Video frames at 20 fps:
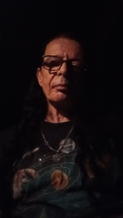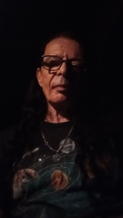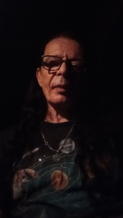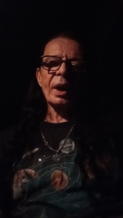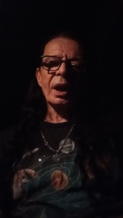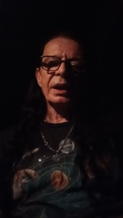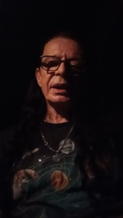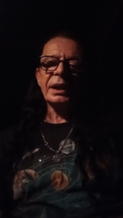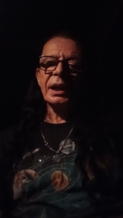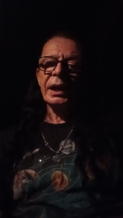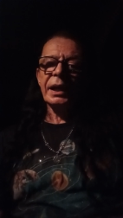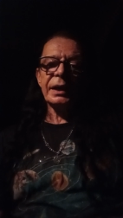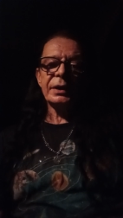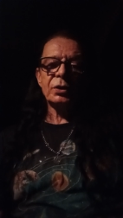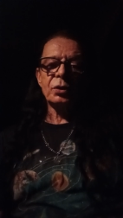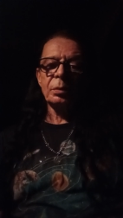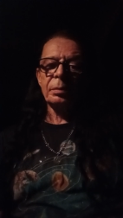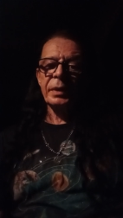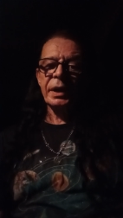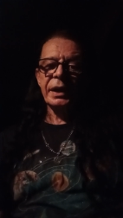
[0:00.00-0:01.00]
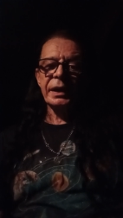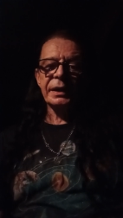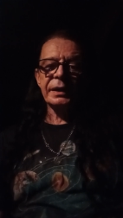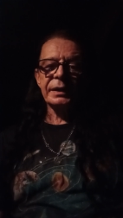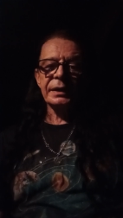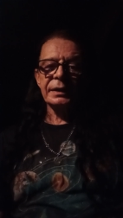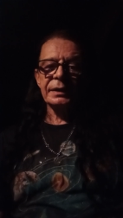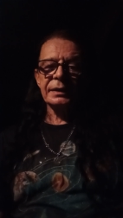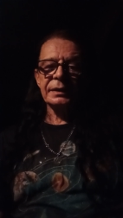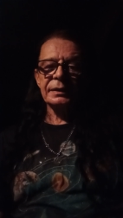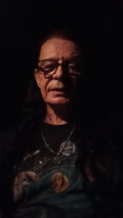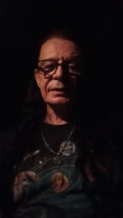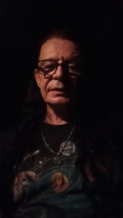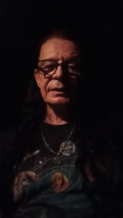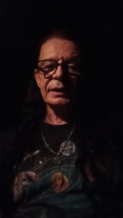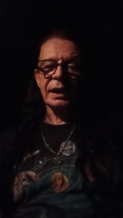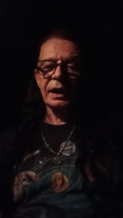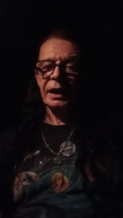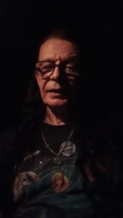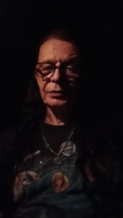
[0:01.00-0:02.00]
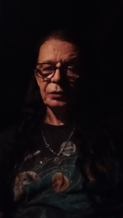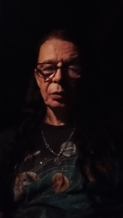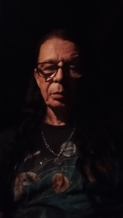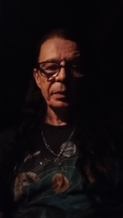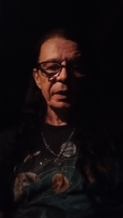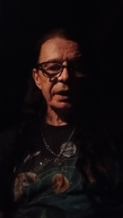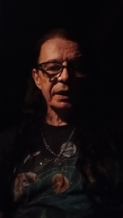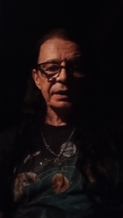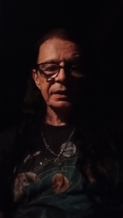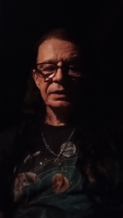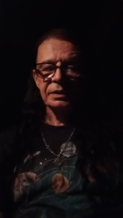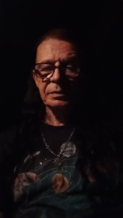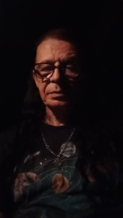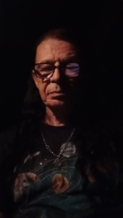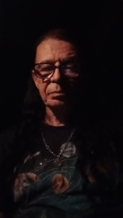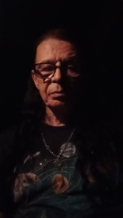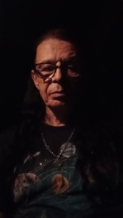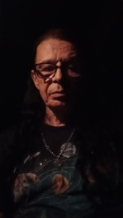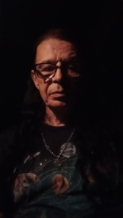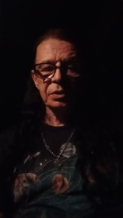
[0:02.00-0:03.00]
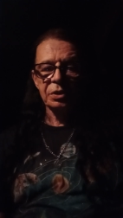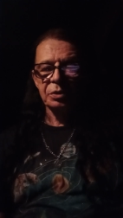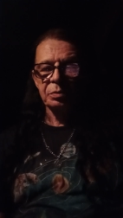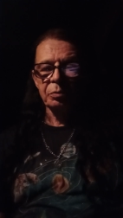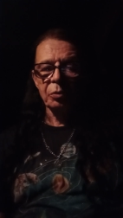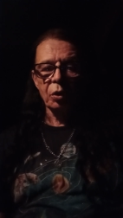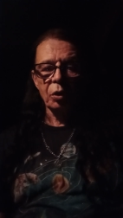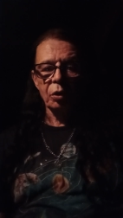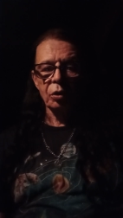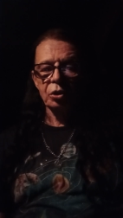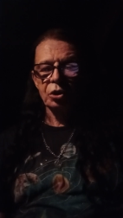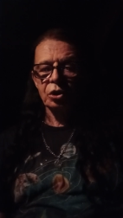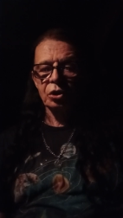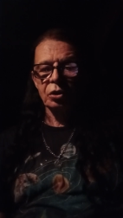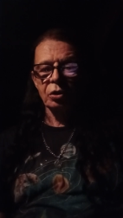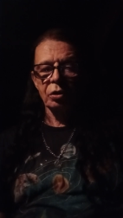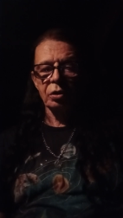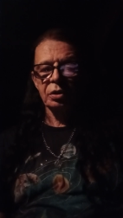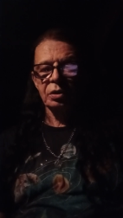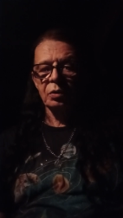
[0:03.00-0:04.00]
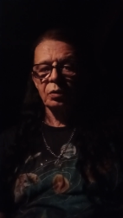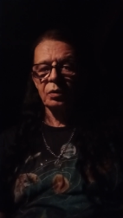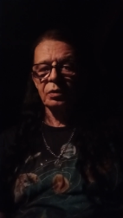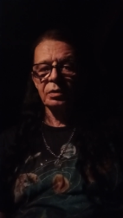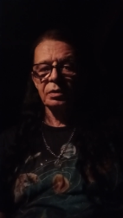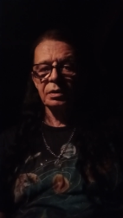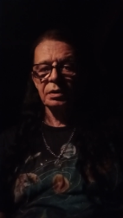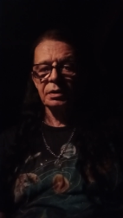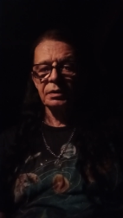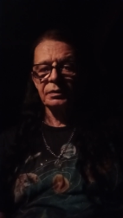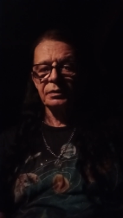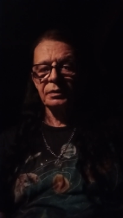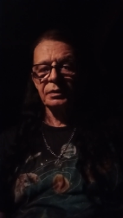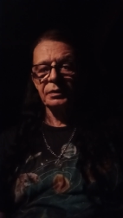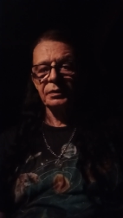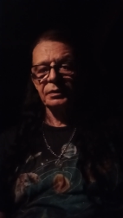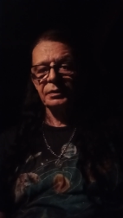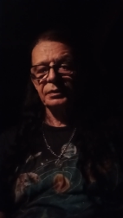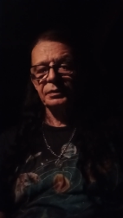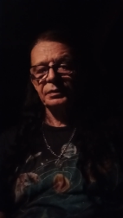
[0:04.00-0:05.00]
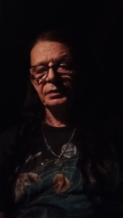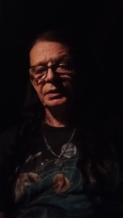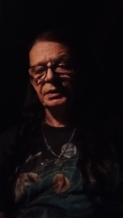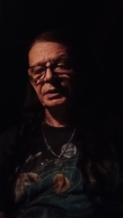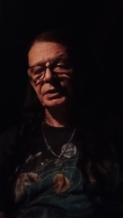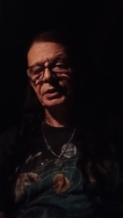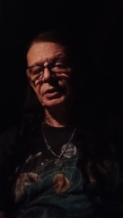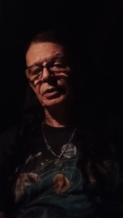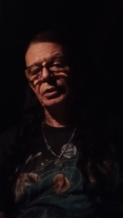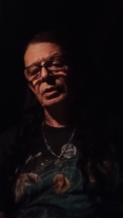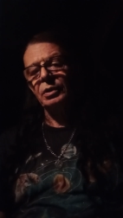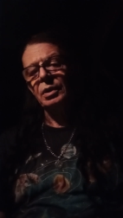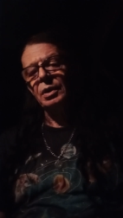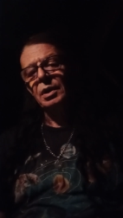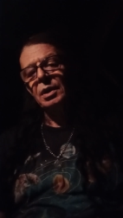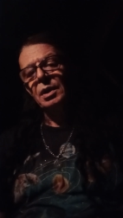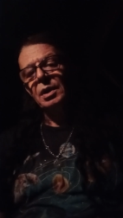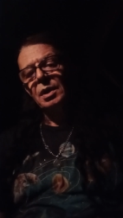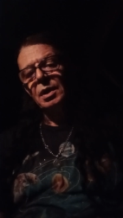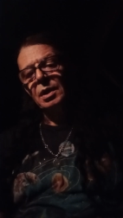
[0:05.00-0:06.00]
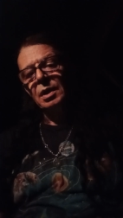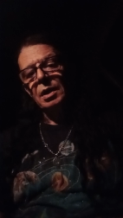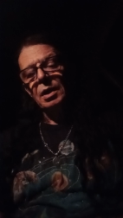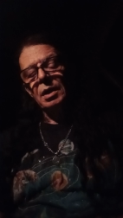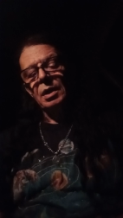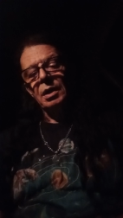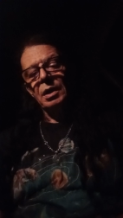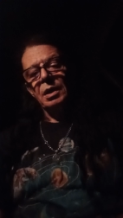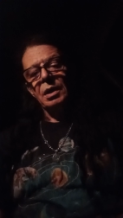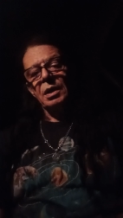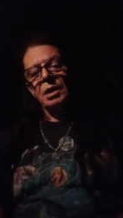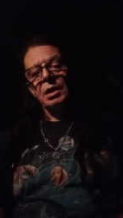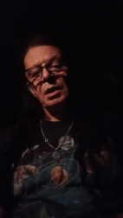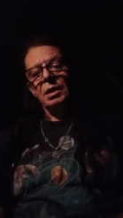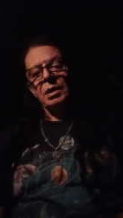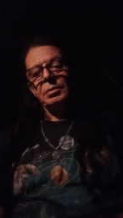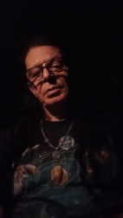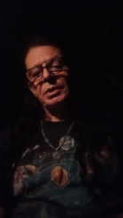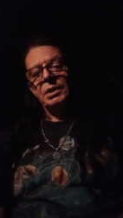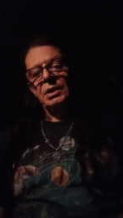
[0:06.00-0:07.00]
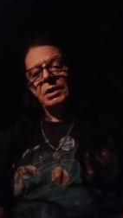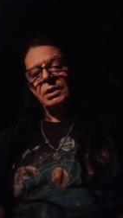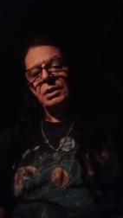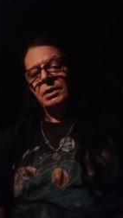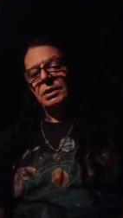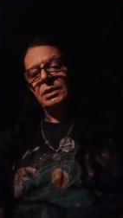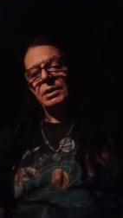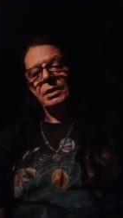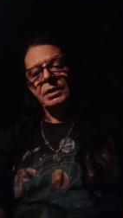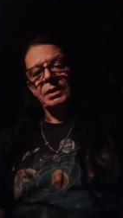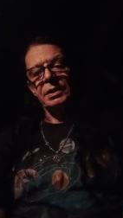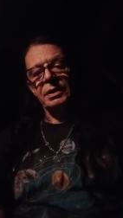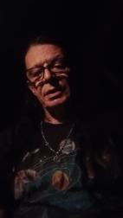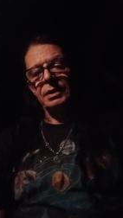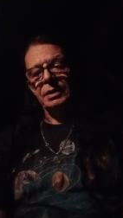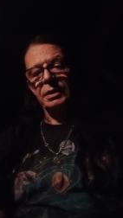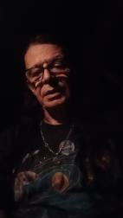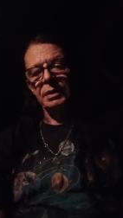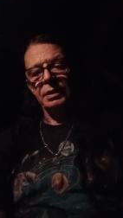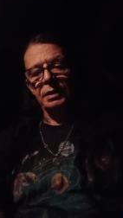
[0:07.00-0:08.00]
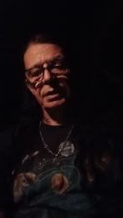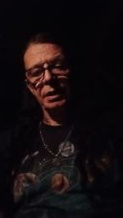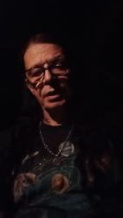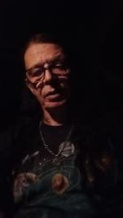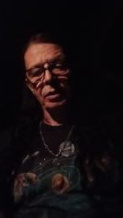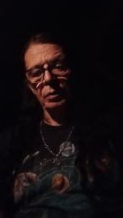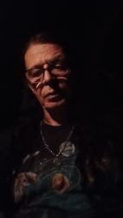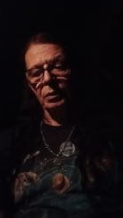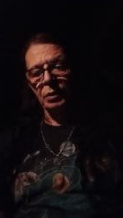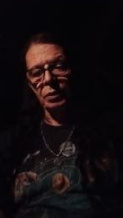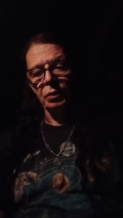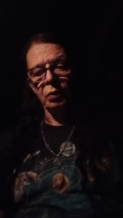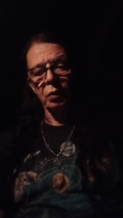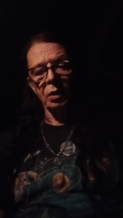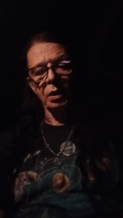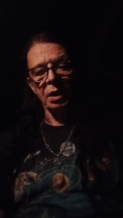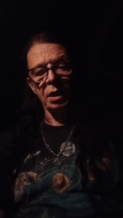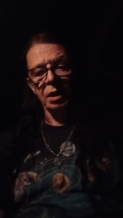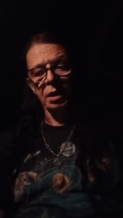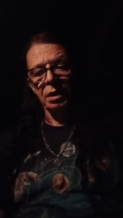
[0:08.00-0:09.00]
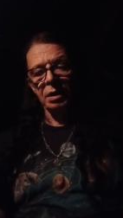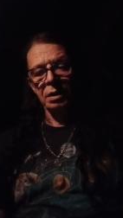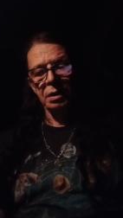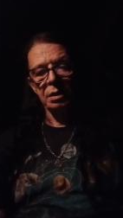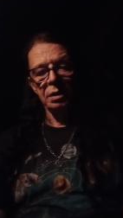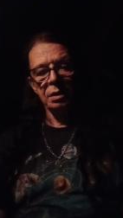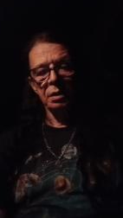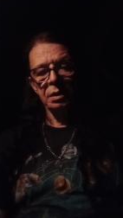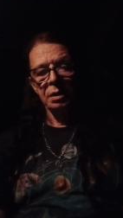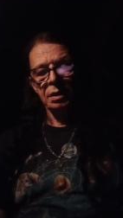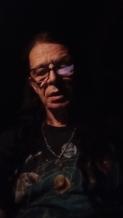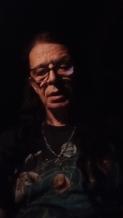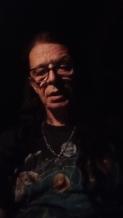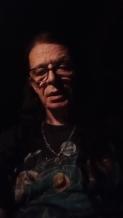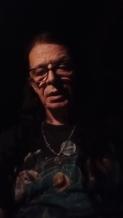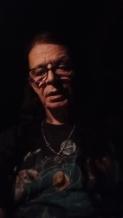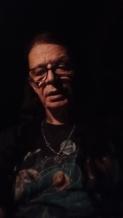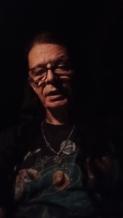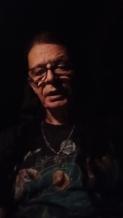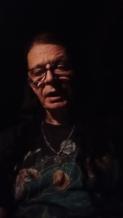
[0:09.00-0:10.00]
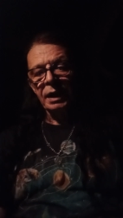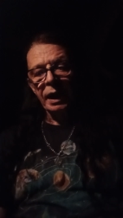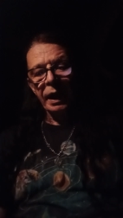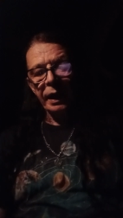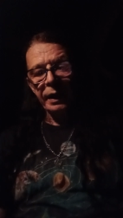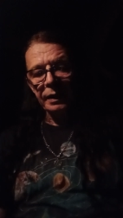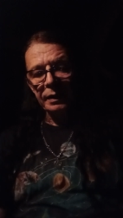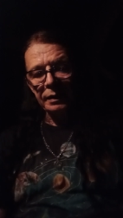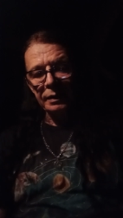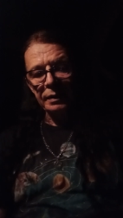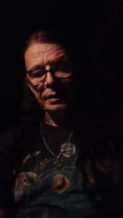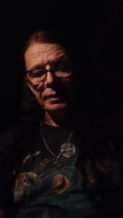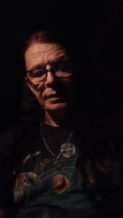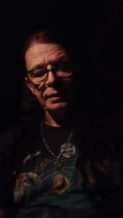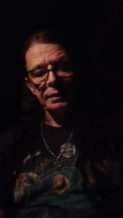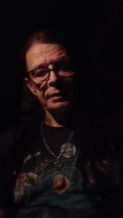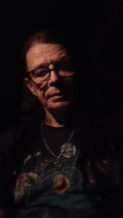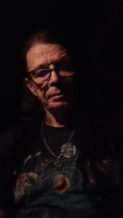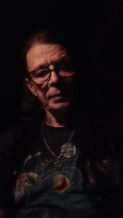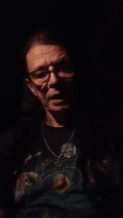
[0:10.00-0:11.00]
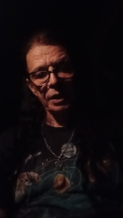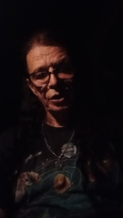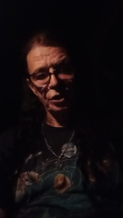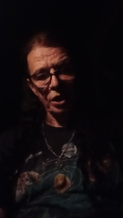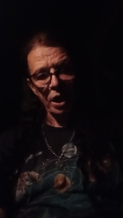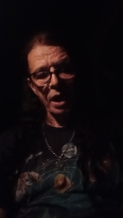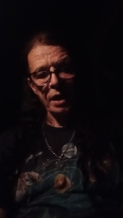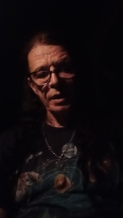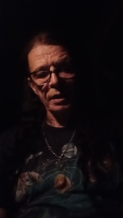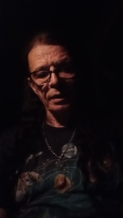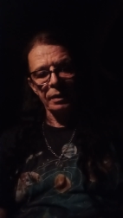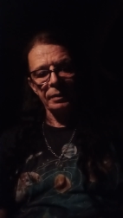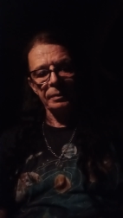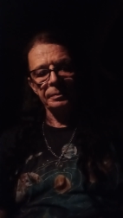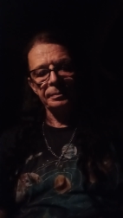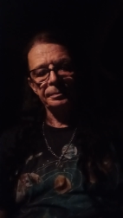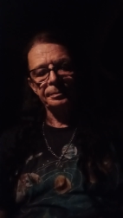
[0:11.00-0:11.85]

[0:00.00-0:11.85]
And I had to make a, I have to make a sm small short uh, uh, video because I don't want to uh, neglect my channel.